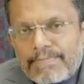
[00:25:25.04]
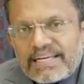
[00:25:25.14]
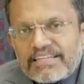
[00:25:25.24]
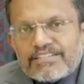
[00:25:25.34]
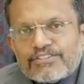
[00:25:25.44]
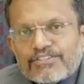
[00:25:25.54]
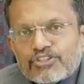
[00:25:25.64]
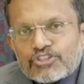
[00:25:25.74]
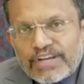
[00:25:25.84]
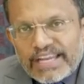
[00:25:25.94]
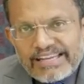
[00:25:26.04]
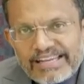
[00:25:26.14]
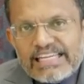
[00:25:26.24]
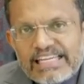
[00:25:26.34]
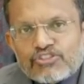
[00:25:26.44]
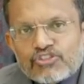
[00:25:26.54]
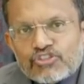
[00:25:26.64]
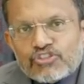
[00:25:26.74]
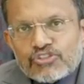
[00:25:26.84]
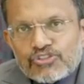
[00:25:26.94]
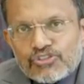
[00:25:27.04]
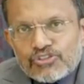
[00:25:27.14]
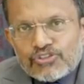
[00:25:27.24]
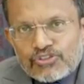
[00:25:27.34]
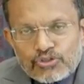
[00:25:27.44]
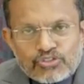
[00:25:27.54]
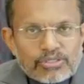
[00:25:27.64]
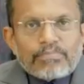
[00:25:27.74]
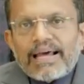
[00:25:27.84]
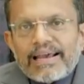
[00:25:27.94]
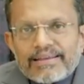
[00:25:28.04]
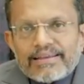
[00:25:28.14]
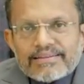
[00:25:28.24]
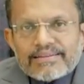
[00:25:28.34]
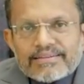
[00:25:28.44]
Mapping training needs to supply.